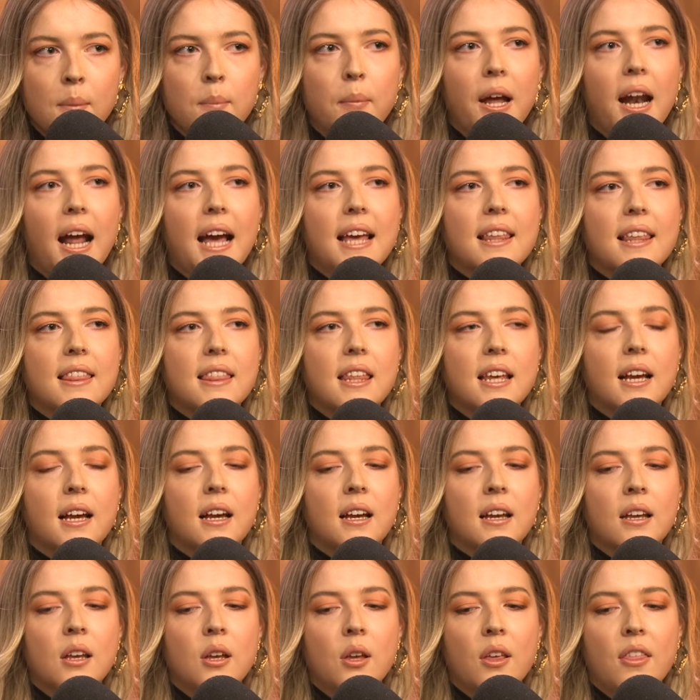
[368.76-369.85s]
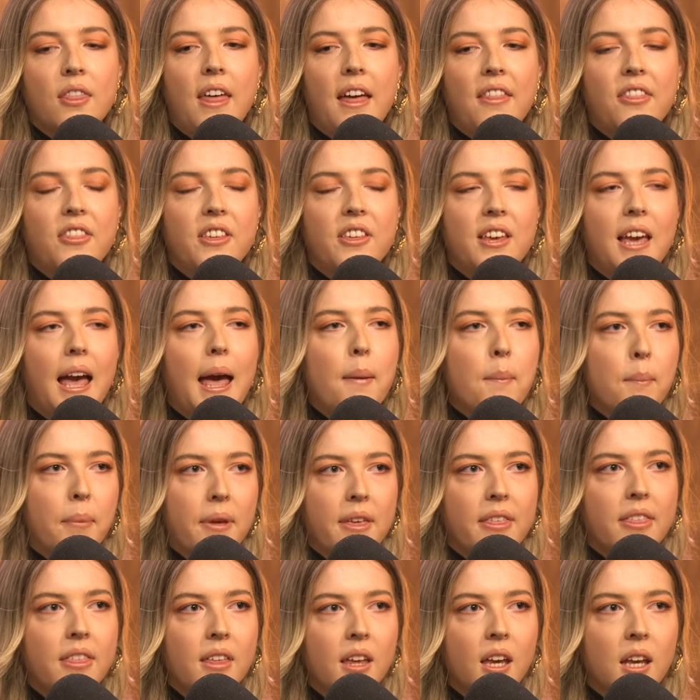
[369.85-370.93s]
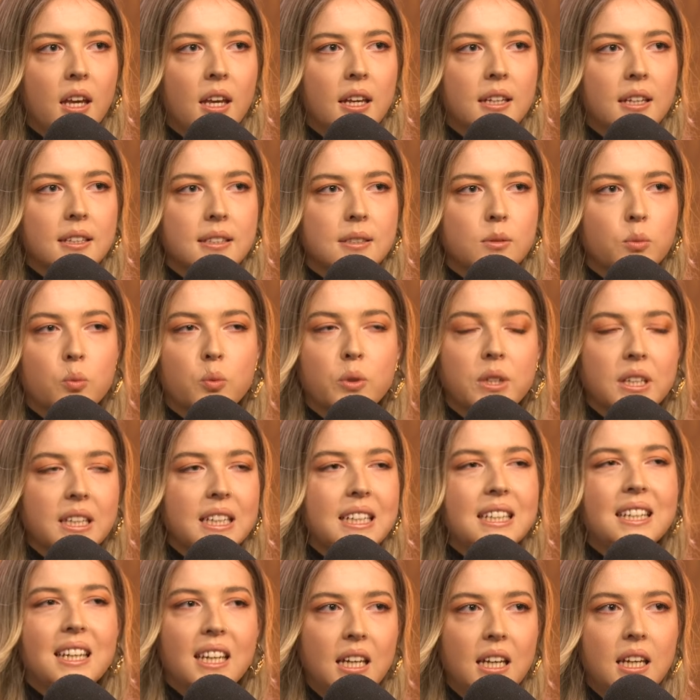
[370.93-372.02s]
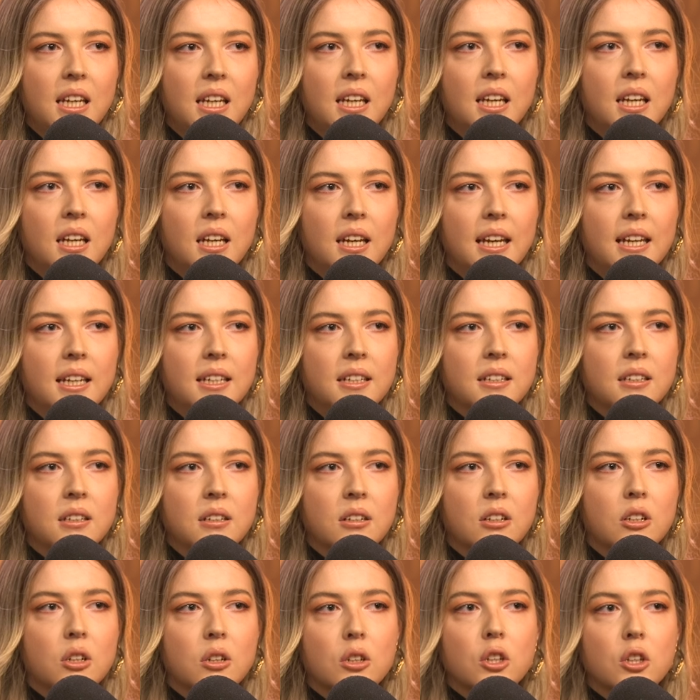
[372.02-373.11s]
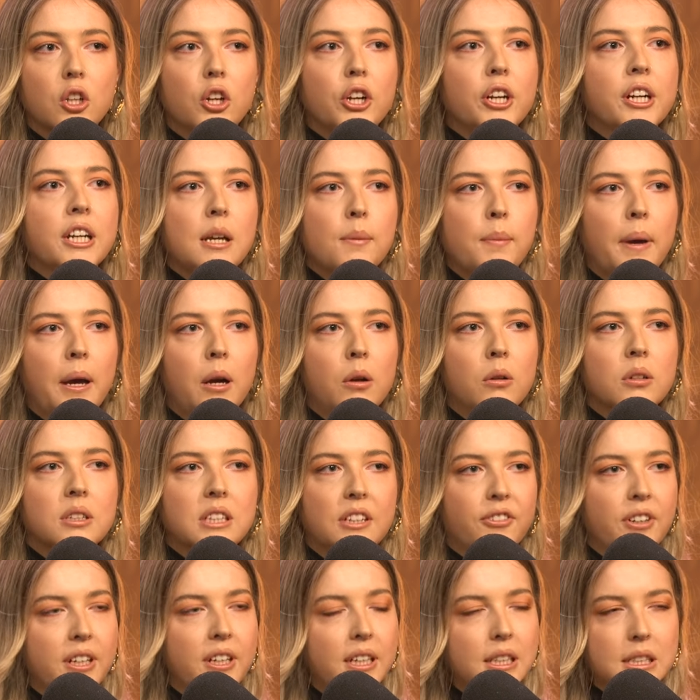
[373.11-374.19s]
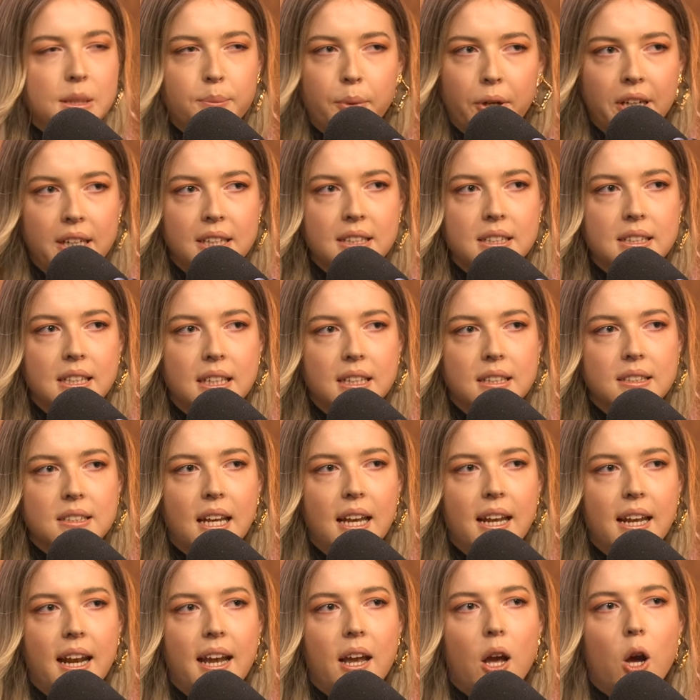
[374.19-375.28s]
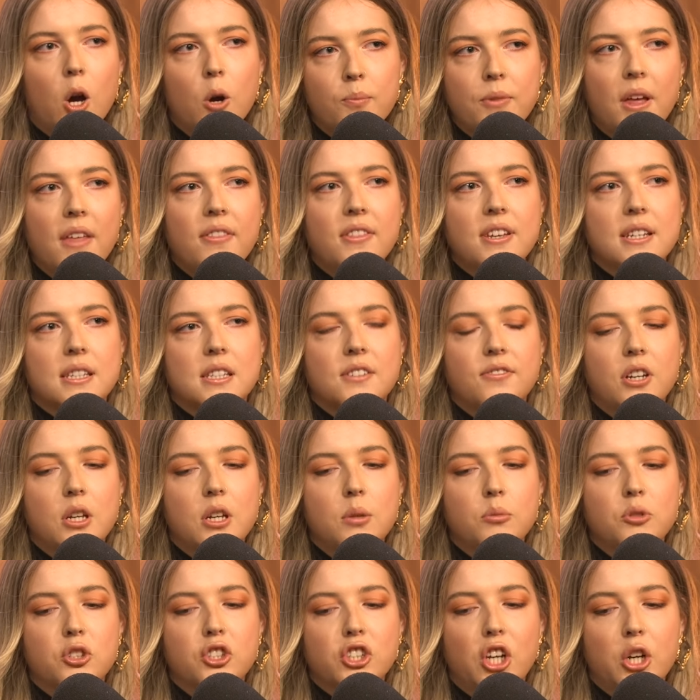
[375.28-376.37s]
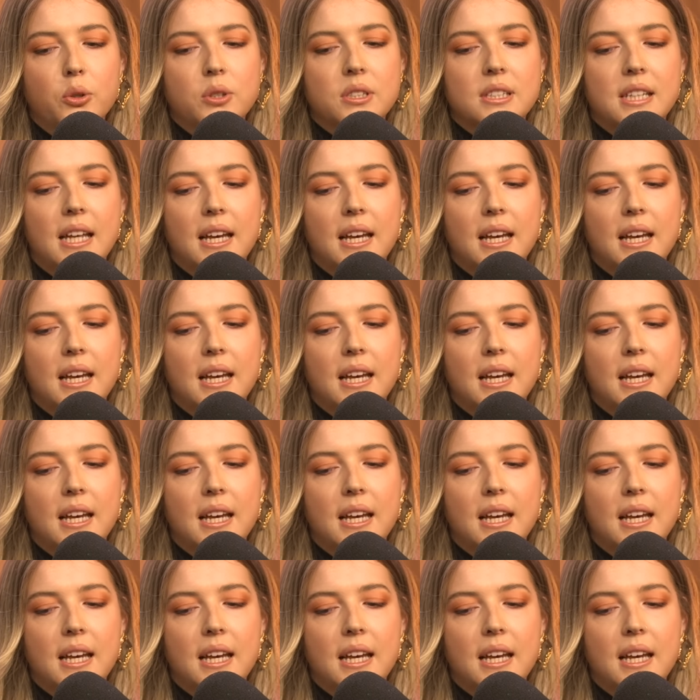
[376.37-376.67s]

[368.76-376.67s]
but I think that the empathy is really key in learning about different experiences. And I hope that this film shows